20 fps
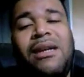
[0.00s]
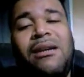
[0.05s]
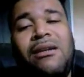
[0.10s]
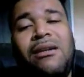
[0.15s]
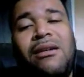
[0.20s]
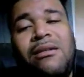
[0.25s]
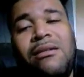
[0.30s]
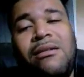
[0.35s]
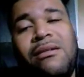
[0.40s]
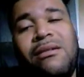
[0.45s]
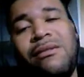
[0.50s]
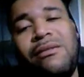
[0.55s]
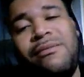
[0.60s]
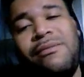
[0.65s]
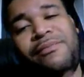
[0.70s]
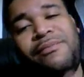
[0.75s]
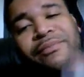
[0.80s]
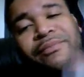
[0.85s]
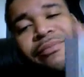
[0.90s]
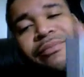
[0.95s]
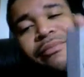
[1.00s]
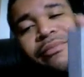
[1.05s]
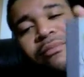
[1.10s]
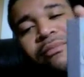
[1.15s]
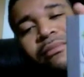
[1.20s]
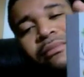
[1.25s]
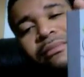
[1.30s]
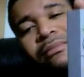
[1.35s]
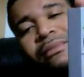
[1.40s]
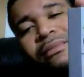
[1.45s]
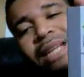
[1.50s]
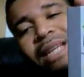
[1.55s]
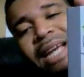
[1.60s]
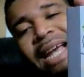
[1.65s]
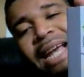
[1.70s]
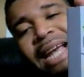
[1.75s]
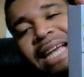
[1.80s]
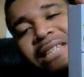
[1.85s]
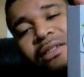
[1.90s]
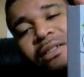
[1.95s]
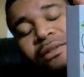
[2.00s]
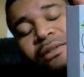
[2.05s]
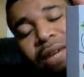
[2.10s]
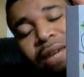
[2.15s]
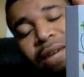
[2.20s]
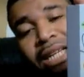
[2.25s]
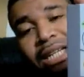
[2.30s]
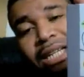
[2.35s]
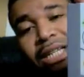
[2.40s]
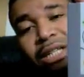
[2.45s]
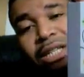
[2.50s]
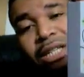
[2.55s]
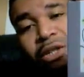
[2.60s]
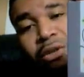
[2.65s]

know, Castlevania